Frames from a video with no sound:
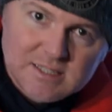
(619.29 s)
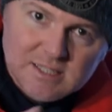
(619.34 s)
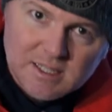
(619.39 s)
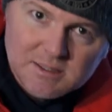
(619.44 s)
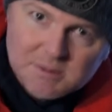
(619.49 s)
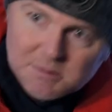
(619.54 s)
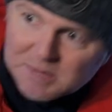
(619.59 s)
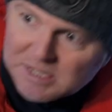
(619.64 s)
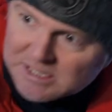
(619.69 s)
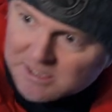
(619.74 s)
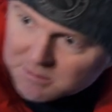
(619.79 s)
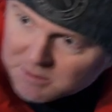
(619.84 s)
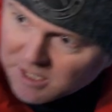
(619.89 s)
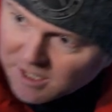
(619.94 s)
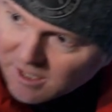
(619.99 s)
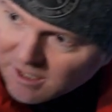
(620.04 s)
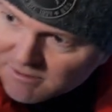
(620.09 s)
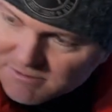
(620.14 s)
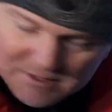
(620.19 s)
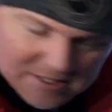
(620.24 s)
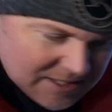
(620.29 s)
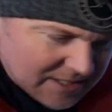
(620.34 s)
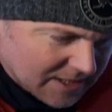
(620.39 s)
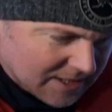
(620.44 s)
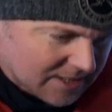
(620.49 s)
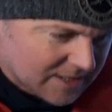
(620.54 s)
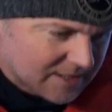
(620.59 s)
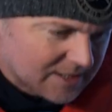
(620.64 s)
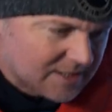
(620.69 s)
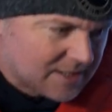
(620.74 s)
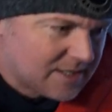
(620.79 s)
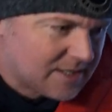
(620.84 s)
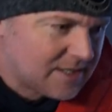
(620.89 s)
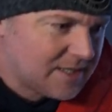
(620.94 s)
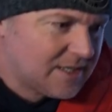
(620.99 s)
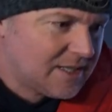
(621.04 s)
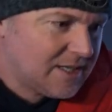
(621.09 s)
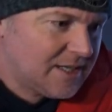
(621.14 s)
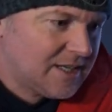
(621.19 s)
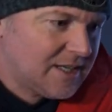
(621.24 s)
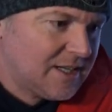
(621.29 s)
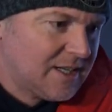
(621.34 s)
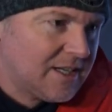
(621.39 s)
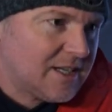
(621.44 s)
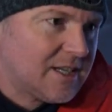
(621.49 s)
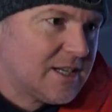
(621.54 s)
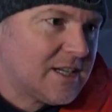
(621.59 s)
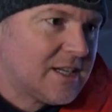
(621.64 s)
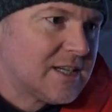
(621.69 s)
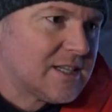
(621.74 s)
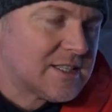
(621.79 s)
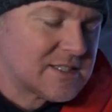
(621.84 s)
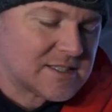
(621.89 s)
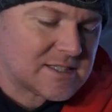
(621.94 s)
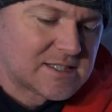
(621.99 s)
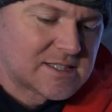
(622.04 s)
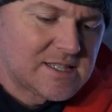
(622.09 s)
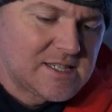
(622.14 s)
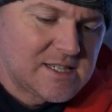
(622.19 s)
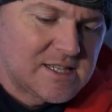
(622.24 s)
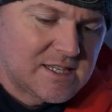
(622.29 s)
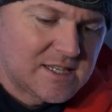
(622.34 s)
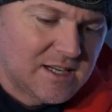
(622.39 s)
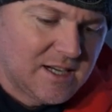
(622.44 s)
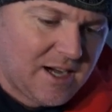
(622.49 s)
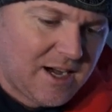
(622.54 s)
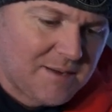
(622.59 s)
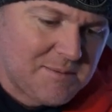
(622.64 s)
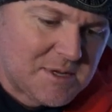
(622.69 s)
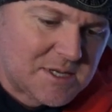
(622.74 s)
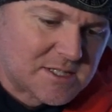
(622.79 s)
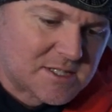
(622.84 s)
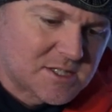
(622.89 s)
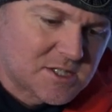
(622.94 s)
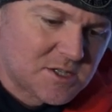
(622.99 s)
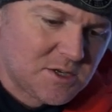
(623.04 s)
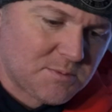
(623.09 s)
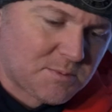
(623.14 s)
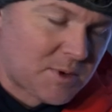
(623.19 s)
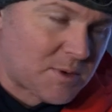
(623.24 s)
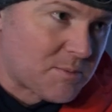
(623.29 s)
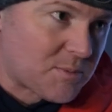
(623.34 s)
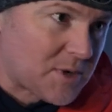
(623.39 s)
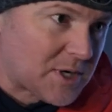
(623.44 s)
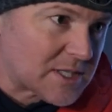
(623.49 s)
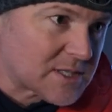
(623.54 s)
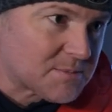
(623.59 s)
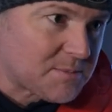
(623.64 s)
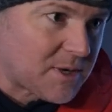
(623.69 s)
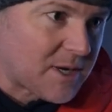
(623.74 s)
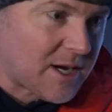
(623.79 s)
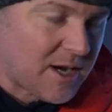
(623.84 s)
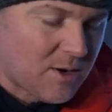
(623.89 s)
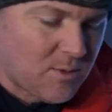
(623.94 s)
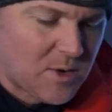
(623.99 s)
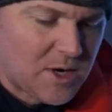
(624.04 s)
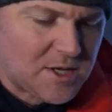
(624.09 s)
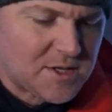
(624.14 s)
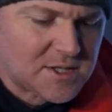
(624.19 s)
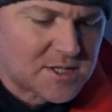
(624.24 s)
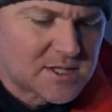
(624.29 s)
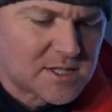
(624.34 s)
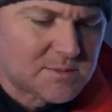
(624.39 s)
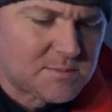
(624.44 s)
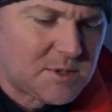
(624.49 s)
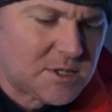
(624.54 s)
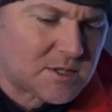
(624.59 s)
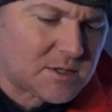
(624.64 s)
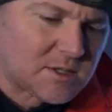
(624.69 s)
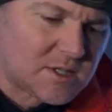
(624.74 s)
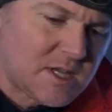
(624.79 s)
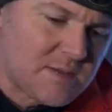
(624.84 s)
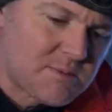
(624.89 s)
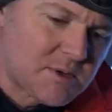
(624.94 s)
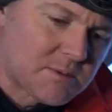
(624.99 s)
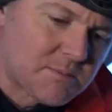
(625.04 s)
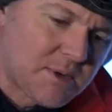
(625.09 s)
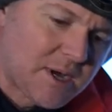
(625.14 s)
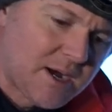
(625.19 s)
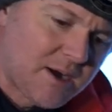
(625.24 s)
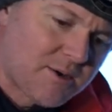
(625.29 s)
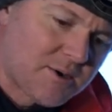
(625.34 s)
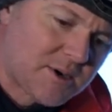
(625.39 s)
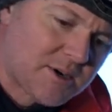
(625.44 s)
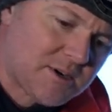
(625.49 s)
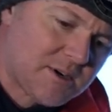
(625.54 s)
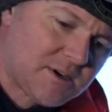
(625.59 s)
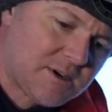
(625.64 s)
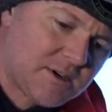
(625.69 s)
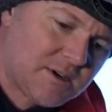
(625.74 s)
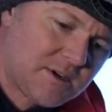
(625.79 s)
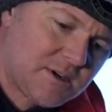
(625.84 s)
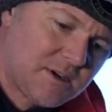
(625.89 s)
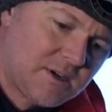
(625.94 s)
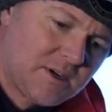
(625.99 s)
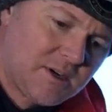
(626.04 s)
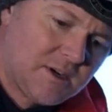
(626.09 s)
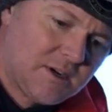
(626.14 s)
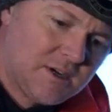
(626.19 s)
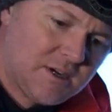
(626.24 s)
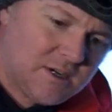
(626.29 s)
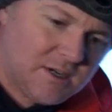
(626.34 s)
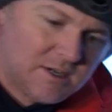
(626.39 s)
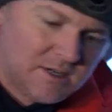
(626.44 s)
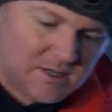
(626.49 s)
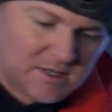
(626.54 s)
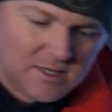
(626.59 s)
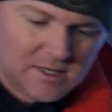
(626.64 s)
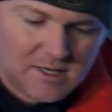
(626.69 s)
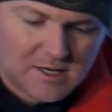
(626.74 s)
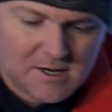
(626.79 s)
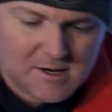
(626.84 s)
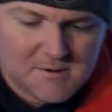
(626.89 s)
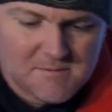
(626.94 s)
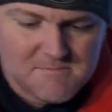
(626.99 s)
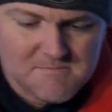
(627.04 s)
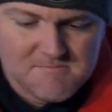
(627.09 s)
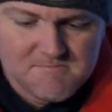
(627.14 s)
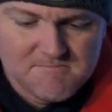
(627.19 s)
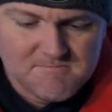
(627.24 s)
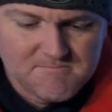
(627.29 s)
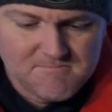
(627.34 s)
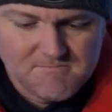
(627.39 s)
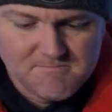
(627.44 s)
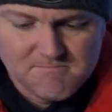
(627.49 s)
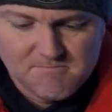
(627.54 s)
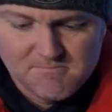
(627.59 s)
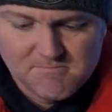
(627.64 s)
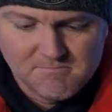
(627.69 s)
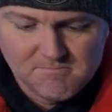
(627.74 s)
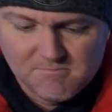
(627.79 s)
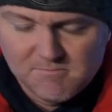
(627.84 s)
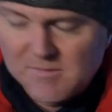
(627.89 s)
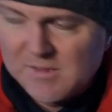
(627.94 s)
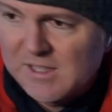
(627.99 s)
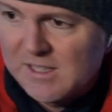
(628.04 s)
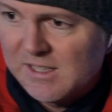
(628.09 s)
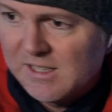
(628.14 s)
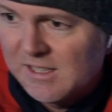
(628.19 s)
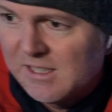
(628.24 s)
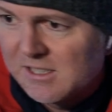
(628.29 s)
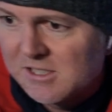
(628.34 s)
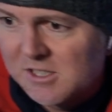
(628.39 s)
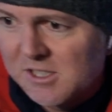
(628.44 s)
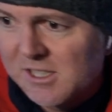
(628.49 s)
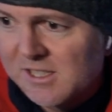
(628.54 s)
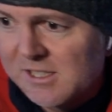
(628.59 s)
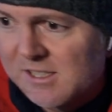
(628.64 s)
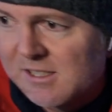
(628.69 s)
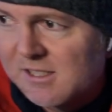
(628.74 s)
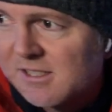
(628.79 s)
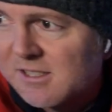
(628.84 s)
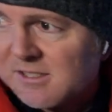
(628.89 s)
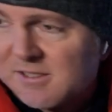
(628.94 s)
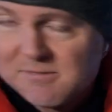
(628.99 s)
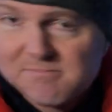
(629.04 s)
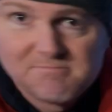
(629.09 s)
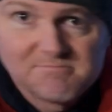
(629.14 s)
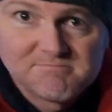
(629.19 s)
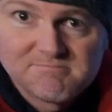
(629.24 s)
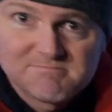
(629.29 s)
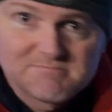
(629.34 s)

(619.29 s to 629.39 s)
time to make some coffee and see. I've been super impressed by how well this has been keeping power. Um, it just,